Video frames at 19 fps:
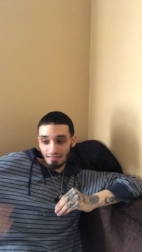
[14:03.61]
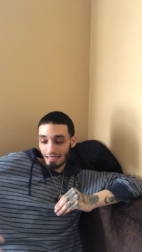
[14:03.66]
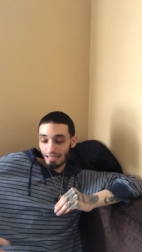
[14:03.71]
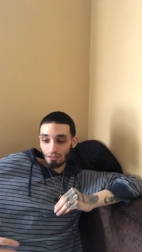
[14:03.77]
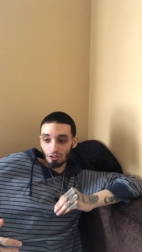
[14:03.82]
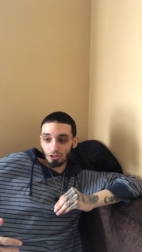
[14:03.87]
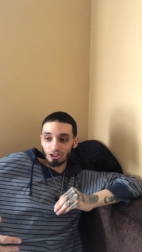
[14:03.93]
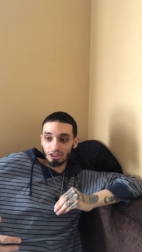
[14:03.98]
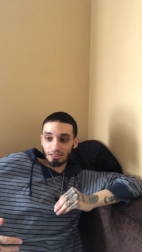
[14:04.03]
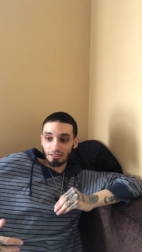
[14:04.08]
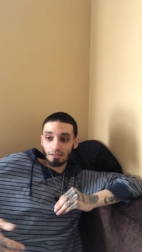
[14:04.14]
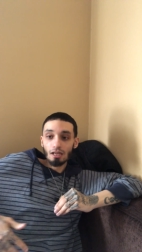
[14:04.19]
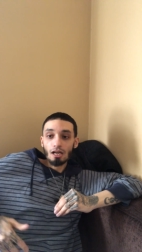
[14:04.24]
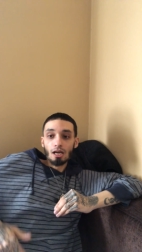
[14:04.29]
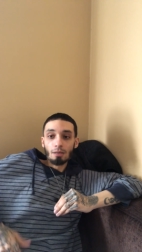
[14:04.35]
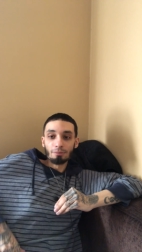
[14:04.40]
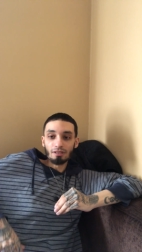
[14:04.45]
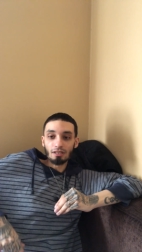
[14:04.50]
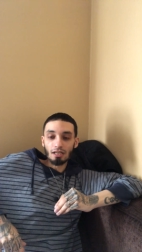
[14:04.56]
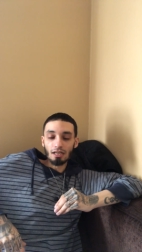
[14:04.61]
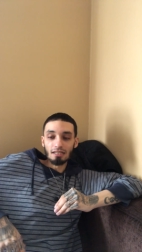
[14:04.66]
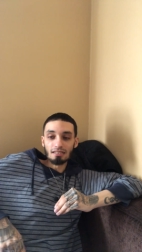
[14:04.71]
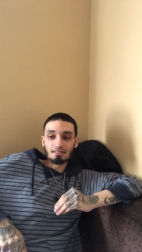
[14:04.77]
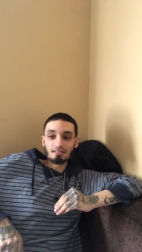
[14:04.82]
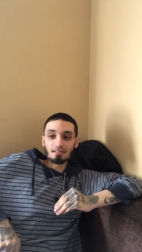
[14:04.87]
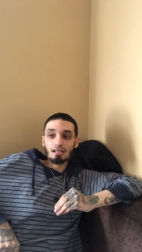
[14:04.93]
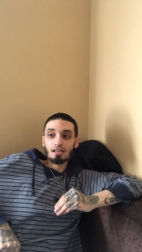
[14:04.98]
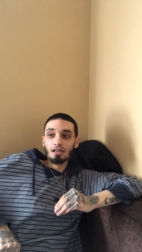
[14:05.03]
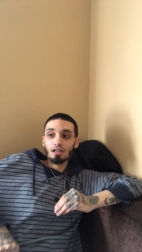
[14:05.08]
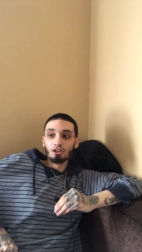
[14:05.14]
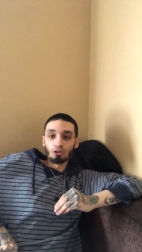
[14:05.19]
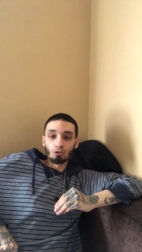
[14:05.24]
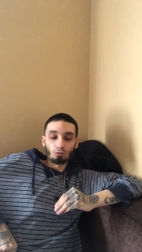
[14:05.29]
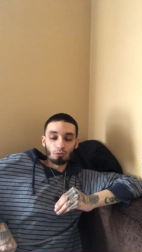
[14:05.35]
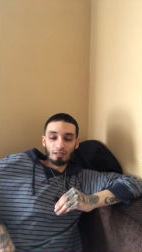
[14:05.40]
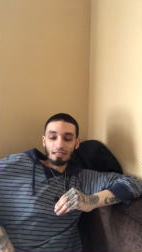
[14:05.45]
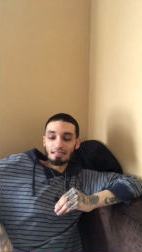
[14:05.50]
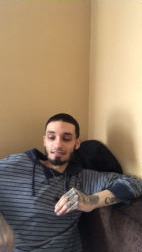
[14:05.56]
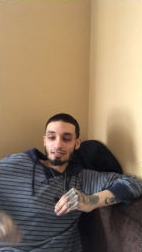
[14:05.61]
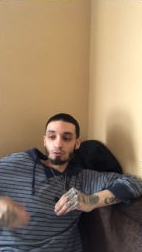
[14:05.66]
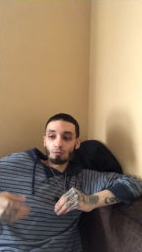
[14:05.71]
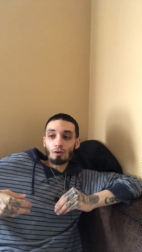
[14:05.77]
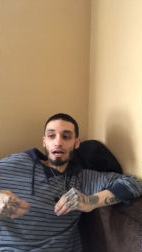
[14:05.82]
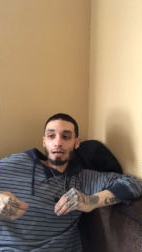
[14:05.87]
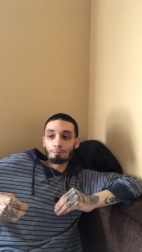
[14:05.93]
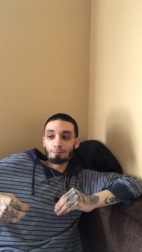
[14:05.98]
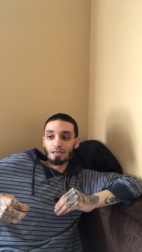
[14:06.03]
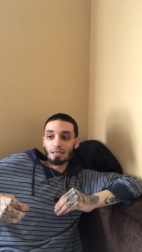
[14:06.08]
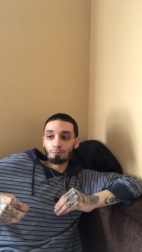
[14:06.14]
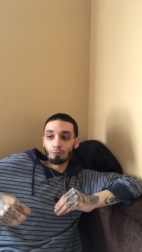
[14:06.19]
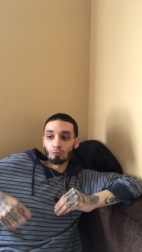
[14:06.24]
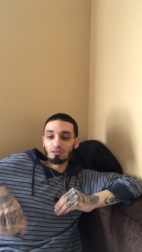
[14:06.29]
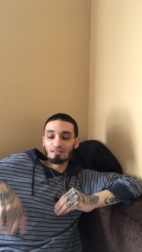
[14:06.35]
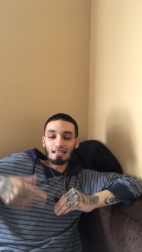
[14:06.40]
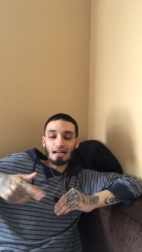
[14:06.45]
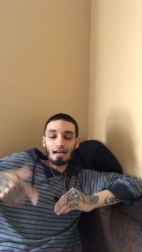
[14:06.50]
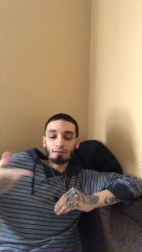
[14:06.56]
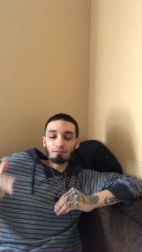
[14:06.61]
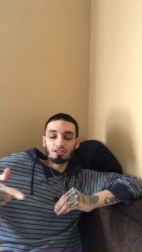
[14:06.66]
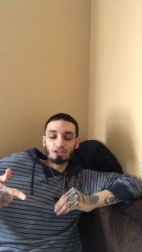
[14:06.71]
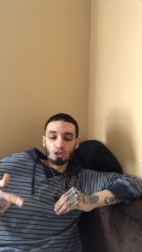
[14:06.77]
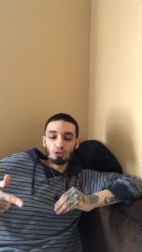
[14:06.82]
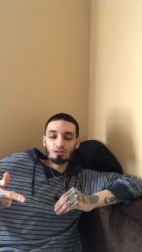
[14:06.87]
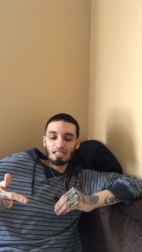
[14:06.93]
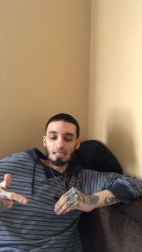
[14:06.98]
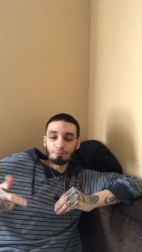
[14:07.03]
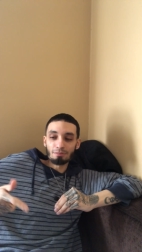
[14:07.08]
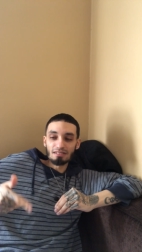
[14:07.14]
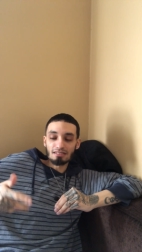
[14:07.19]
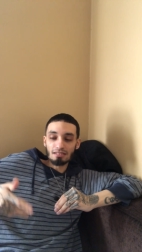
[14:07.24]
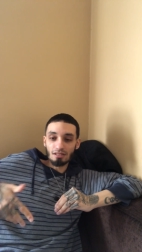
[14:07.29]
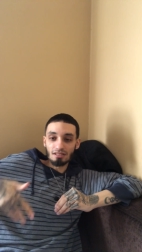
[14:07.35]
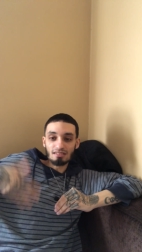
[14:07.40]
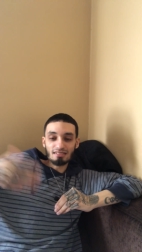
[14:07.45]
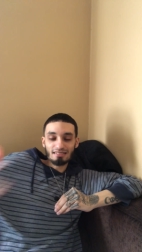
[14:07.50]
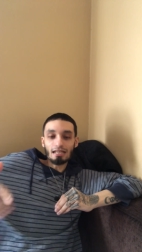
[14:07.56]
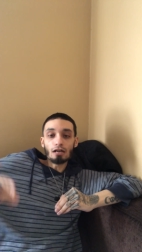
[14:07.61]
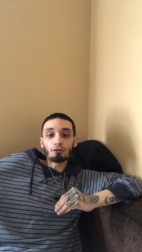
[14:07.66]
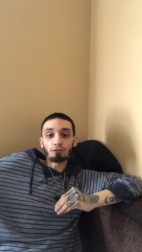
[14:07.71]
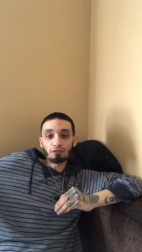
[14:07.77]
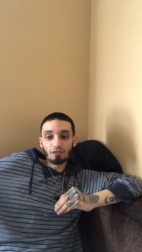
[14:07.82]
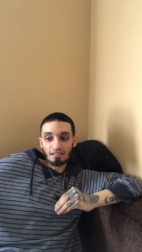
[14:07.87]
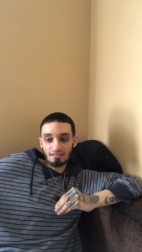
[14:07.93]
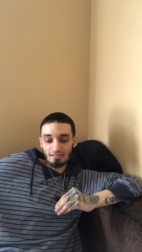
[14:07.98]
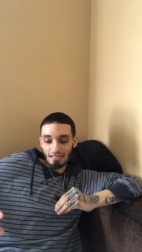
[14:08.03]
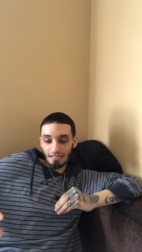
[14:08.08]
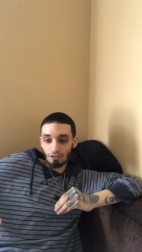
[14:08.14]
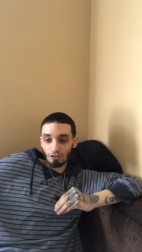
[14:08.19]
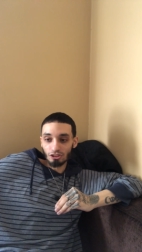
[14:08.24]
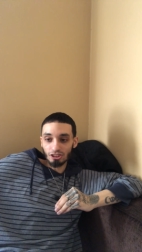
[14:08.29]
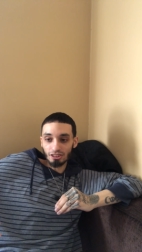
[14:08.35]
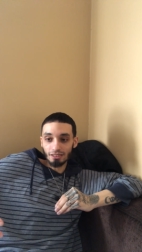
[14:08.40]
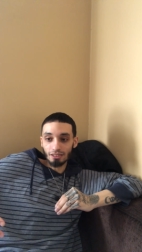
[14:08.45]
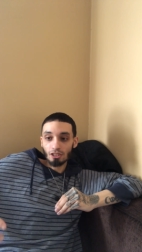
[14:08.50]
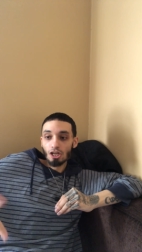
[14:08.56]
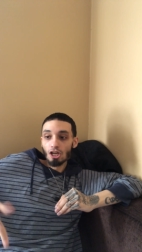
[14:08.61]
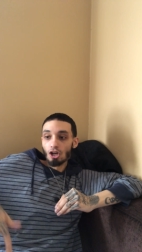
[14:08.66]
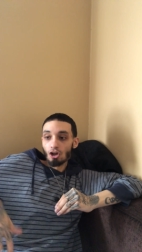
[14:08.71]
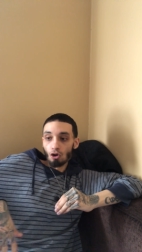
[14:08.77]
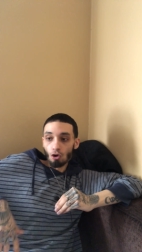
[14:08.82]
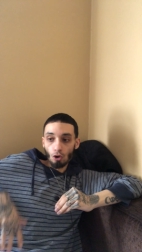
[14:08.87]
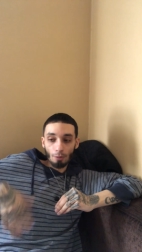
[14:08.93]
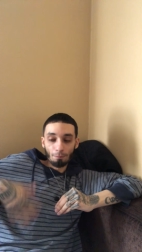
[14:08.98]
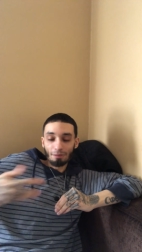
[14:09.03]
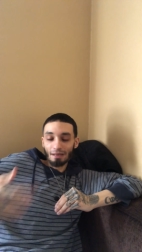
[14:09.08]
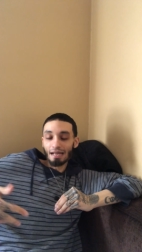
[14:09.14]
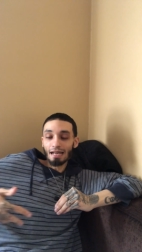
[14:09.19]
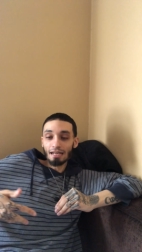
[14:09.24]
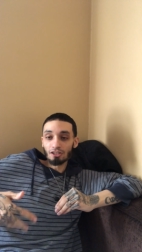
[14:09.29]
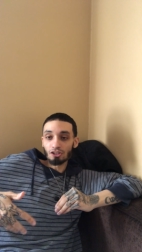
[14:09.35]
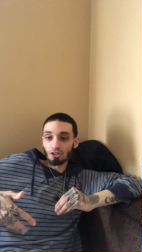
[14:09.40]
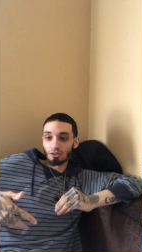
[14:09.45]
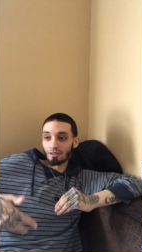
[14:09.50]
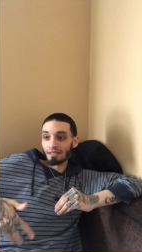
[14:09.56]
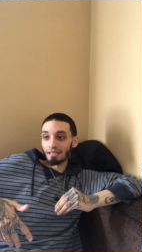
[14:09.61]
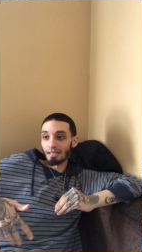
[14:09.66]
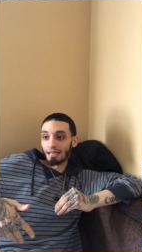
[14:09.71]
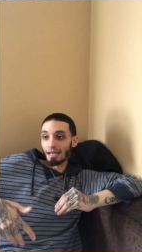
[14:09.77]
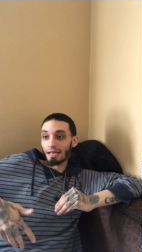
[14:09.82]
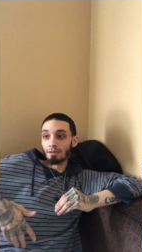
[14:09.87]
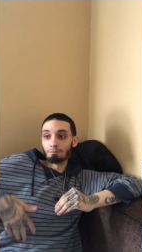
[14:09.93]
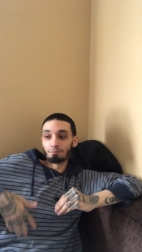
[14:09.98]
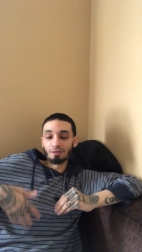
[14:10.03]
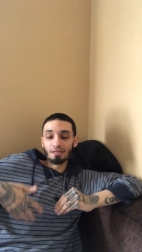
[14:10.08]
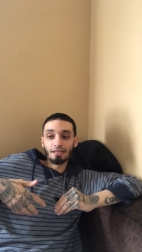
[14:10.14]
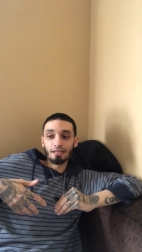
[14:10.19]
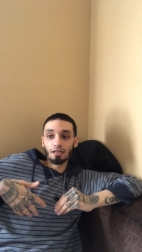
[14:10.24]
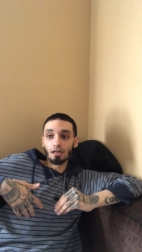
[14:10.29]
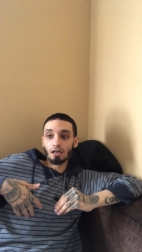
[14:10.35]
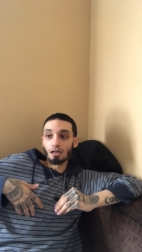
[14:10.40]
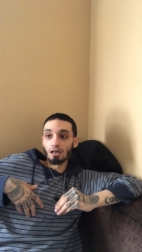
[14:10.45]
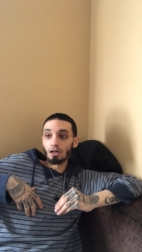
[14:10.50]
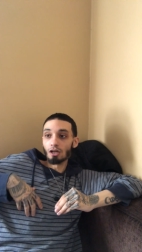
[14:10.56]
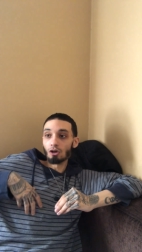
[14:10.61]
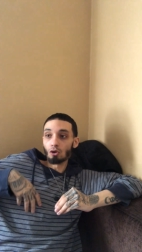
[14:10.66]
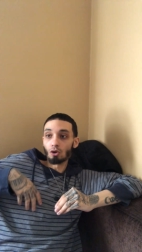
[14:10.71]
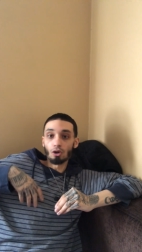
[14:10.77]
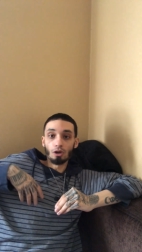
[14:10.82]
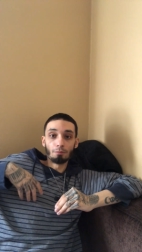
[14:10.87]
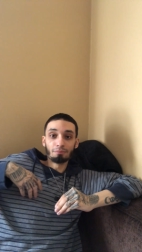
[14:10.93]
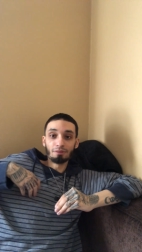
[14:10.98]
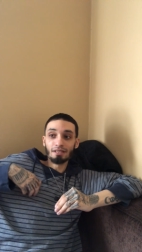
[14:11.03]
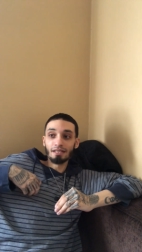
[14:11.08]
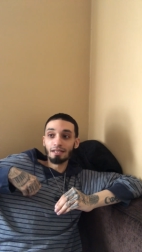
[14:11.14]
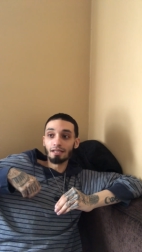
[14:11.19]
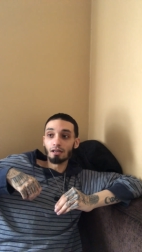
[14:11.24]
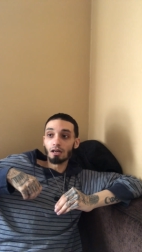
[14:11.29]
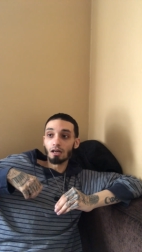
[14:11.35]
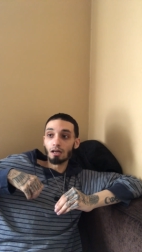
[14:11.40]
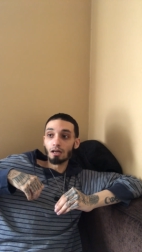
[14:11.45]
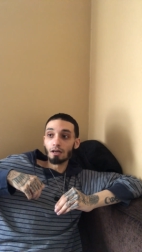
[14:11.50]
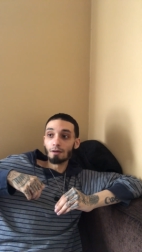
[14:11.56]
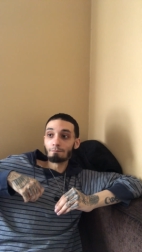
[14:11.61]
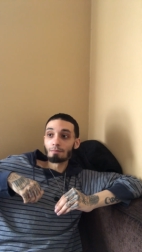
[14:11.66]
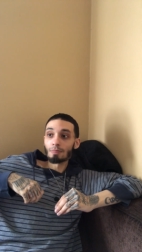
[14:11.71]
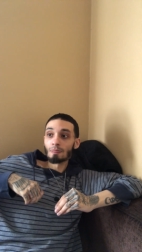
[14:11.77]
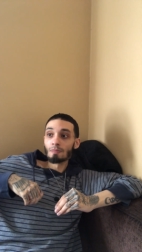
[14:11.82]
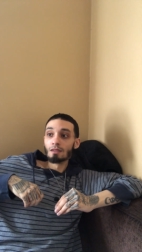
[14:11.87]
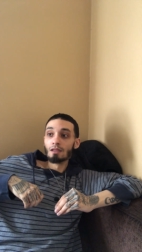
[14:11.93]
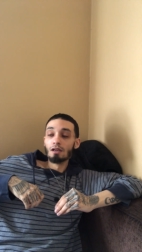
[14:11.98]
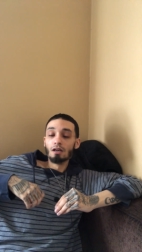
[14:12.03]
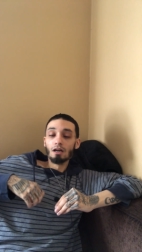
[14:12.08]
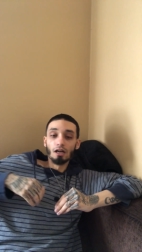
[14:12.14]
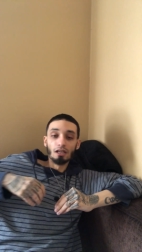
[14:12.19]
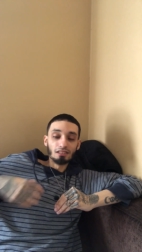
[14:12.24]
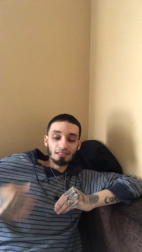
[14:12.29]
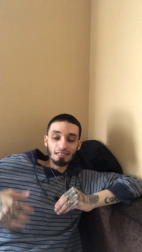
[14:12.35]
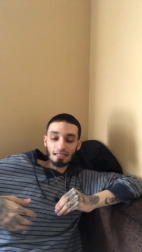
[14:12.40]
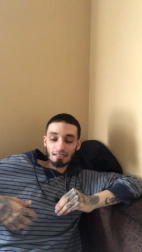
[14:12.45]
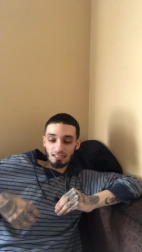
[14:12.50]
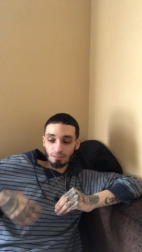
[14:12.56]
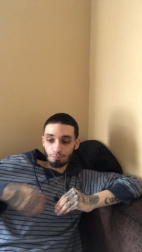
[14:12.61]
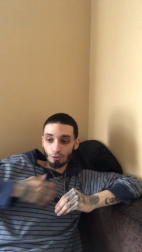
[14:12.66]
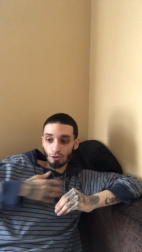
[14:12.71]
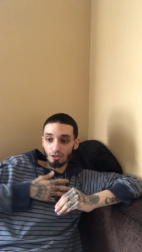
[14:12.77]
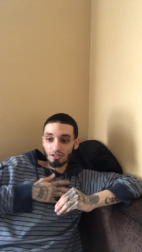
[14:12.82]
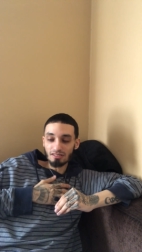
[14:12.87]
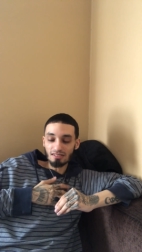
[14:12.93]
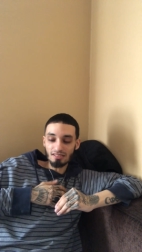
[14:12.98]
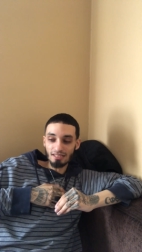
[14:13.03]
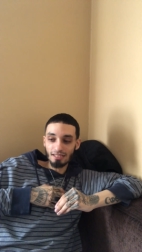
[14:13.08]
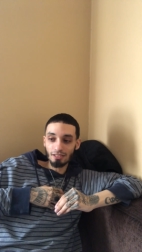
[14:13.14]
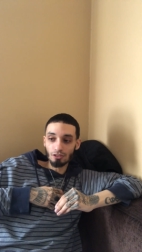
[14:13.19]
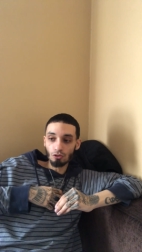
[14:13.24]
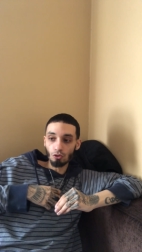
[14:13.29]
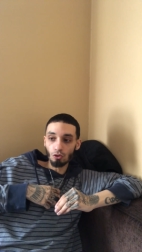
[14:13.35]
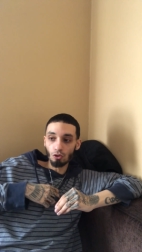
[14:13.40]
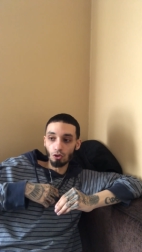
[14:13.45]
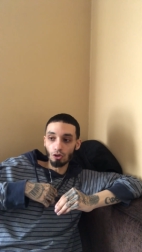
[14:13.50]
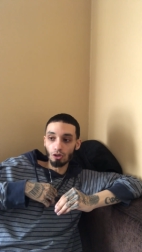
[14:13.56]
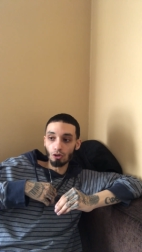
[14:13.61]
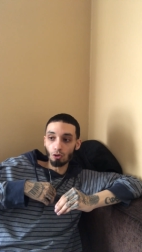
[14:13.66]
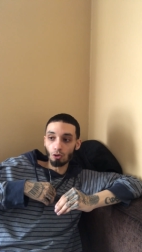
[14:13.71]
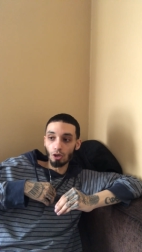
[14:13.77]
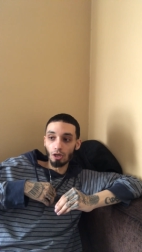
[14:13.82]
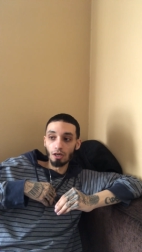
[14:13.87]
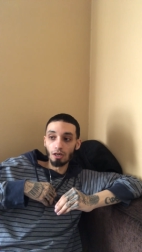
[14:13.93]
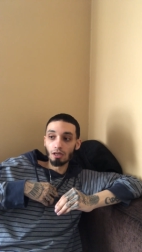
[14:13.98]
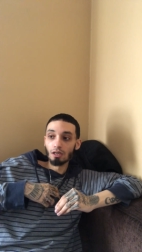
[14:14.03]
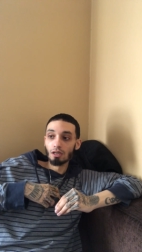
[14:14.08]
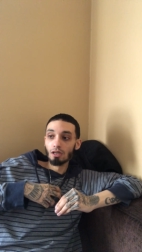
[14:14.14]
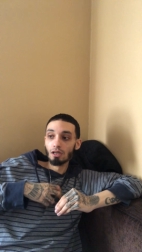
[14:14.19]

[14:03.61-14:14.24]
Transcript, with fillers: energy, because the reason why people dive too deep into the selfless energy, or pandering and being a yes person, or